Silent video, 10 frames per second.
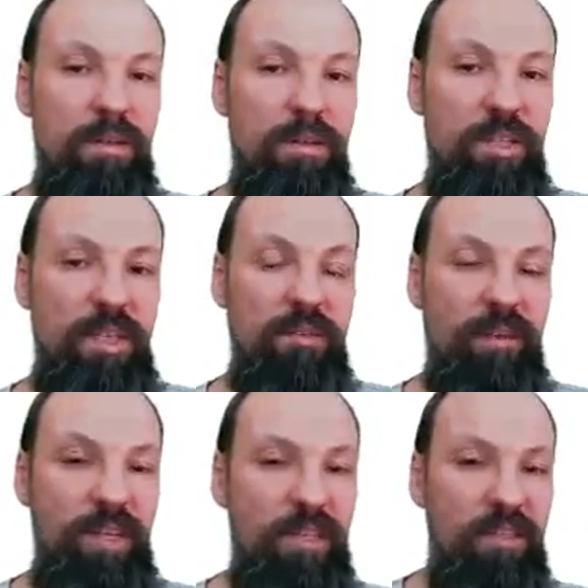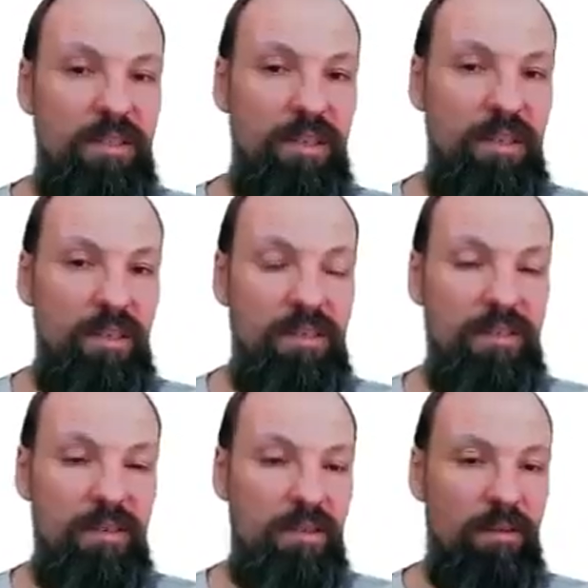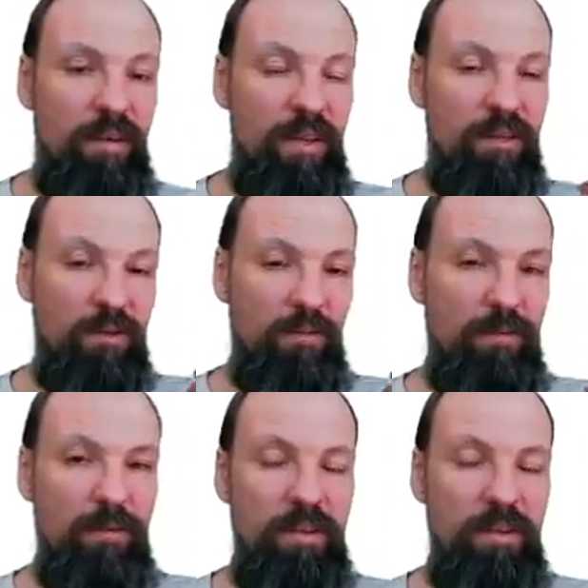just variance is the variance of